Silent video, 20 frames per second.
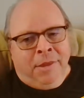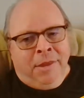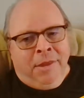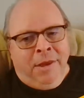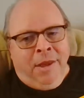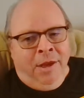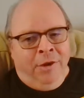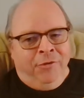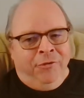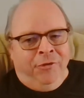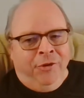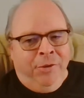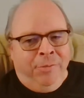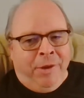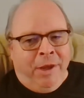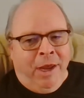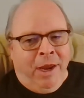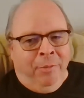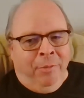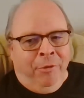Yeah,
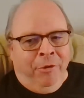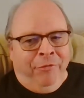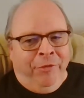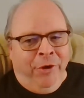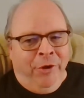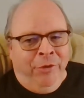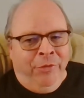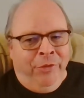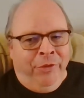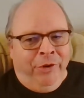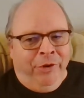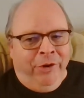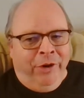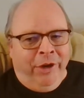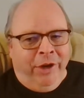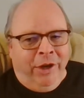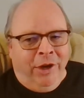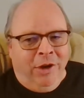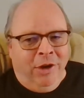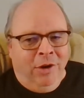cheap camera phone. There
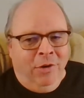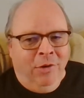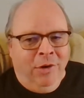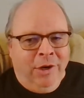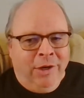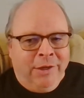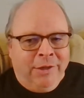you go.